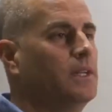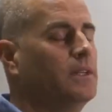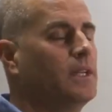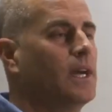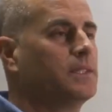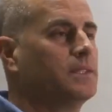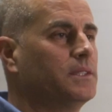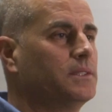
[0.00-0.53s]

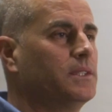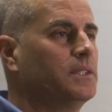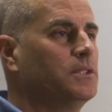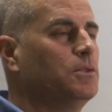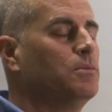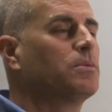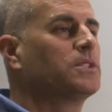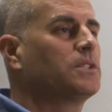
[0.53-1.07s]
indexes
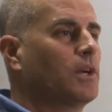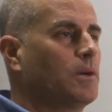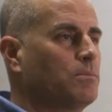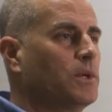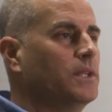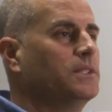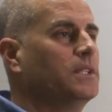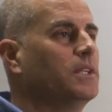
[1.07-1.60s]
as you
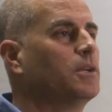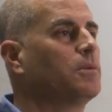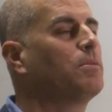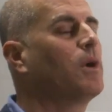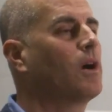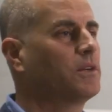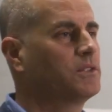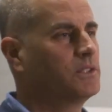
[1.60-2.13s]
start printing
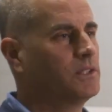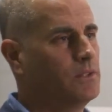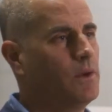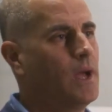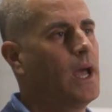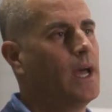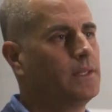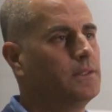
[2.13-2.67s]
your parts
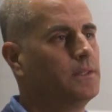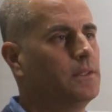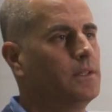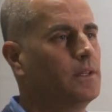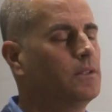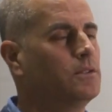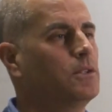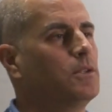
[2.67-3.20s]
and you add
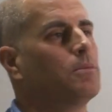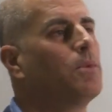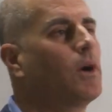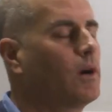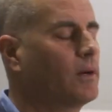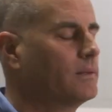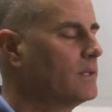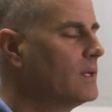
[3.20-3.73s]
to your, to your
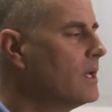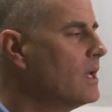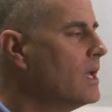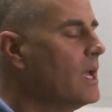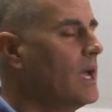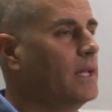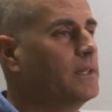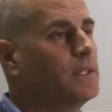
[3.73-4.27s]
parts.
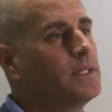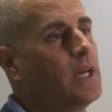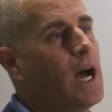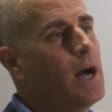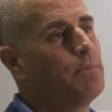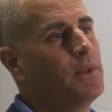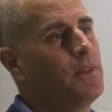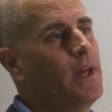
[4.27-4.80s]
At the
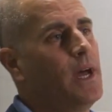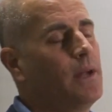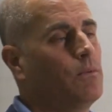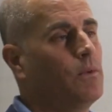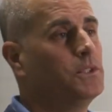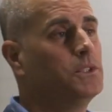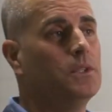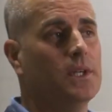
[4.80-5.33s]
top of
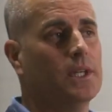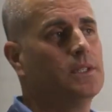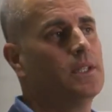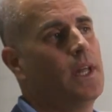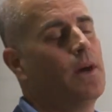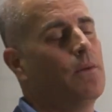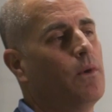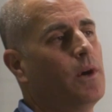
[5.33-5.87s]
that, once you
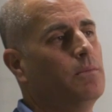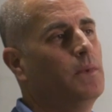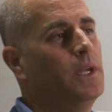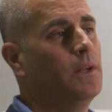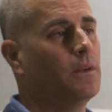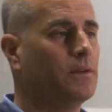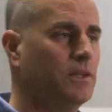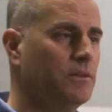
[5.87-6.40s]
get to that
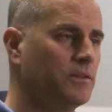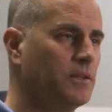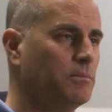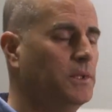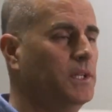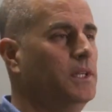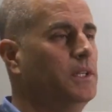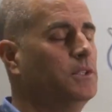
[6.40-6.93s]
one meter and you've
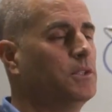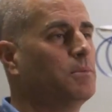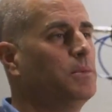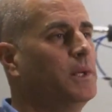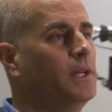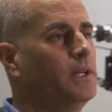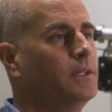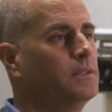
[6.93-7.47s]
completed
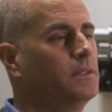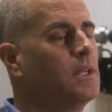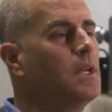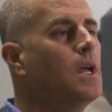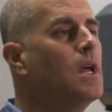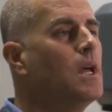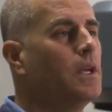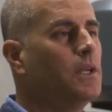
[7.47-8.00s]
your build,
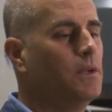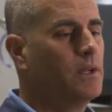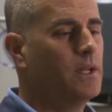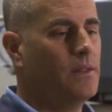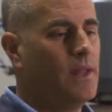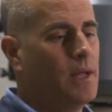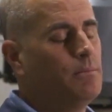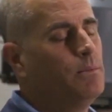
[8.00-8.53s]
you
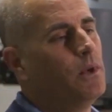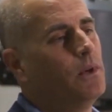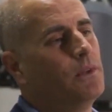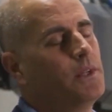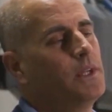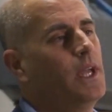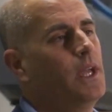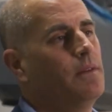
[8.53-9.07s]
can then
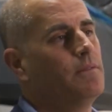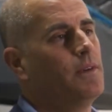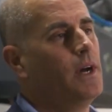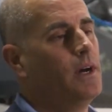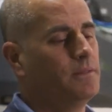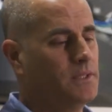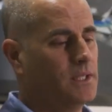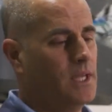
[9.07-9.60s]
pull the gate
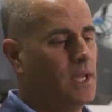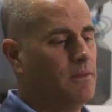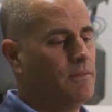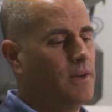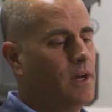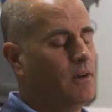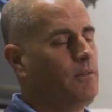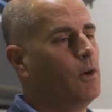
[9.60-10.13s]
valve. The
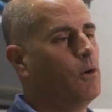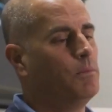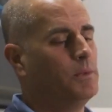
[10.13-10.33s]
gate valve